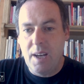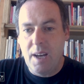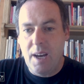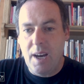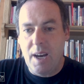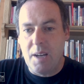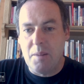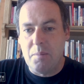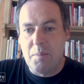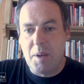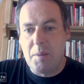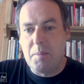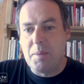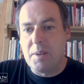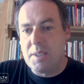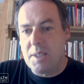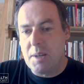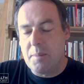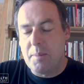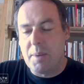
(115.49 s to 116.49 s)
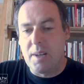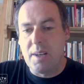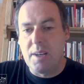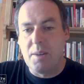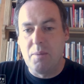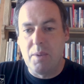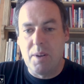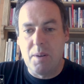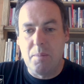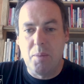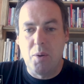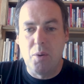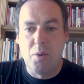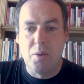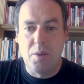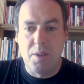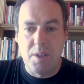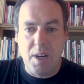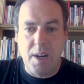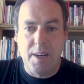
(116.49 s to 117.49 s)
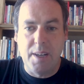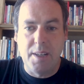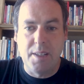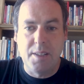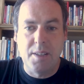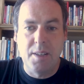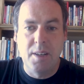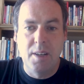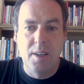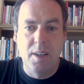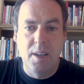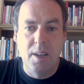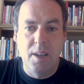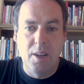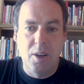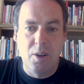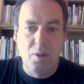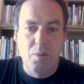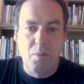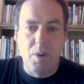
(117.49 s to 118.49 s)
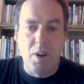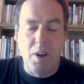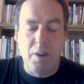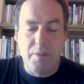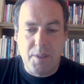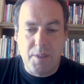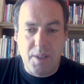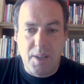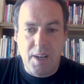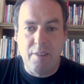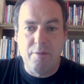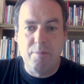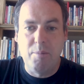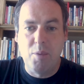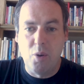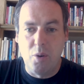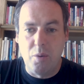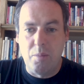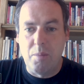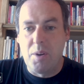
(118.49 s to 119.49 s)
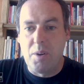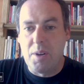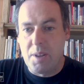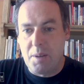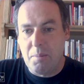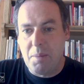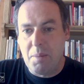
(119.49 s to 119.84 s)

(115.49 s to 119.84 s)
And people typically with a poor diet will often have poor breathing